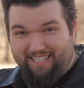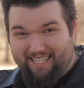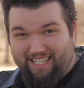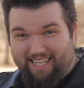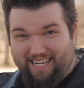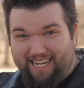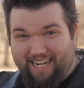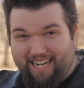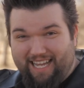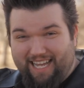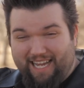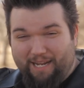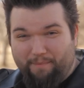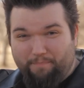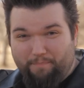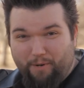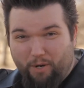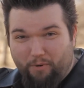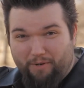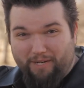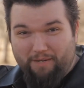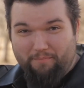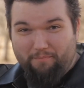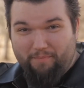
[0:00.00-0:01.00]
And I like
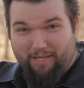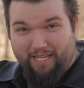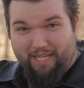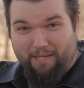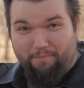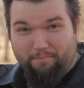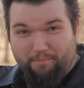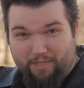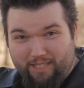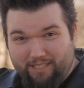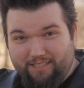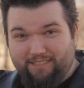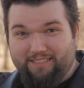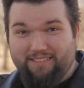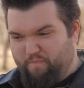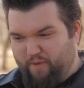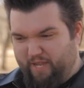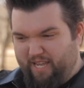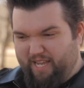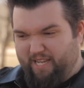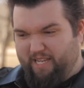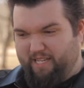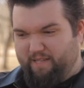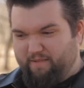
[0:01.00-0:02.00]
poking big
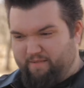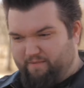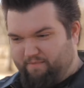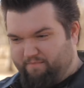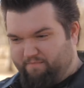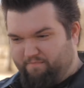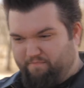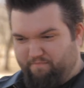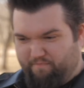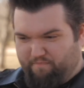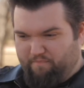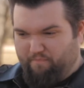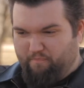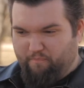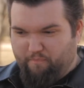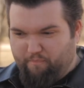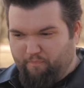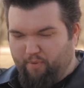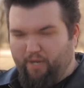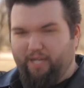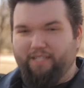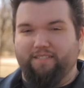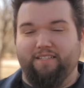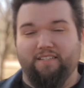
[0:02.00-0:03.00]

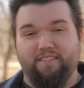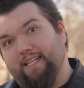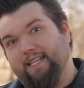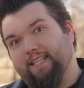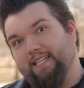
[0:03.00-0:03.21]
buttons.